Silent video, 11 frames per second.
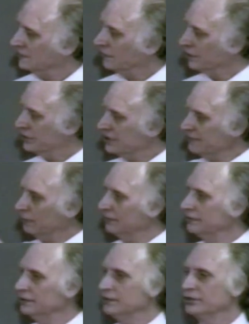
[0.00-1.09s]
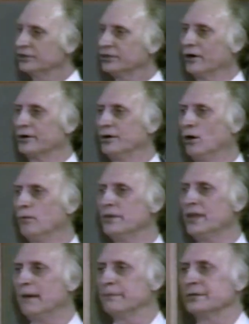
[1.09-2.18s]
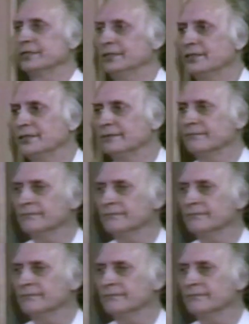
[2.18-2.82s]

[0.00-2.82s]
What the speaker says: Well, it's simple. Started off with opposites.